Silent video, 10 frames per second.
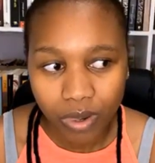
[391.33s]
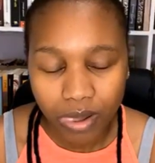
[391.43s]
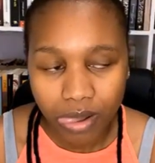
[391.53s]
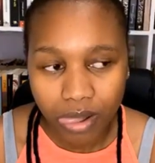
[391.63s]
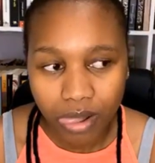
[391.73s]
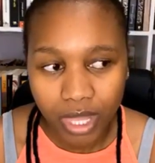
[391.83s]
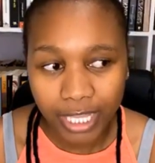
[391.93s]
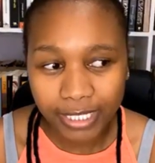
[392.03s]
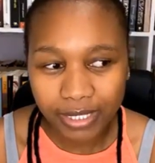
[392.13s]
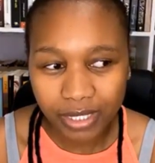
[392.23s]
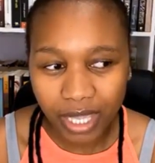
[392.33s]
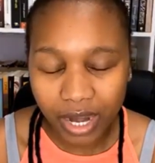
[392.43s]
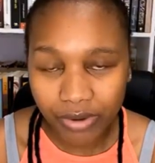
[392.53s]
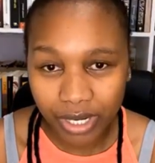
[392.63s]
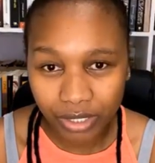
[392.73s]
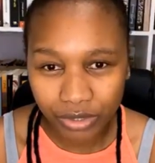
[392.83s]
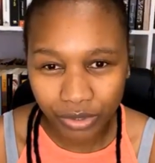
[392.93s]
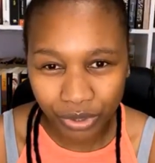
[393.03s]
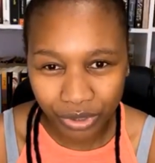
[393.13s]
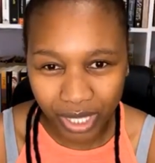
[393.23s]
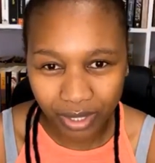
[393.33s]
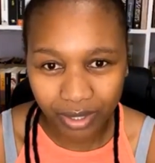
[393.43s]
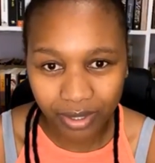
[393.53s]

It is scary to think